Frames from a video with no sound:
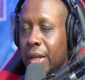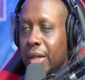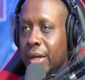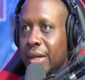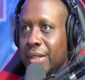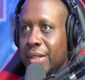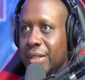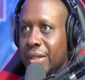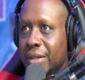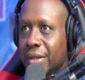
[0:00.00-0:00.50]
Look at
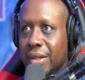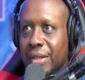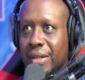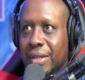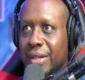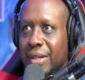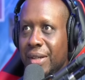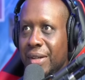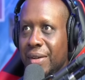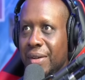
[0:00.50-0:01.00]
this here.
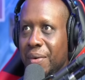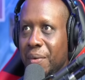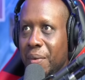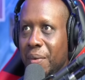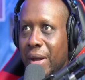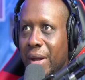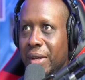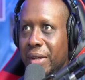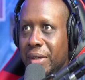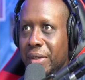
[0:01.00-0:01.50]

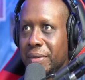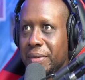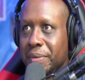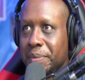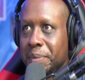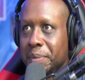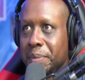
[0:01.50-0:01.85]
Right here.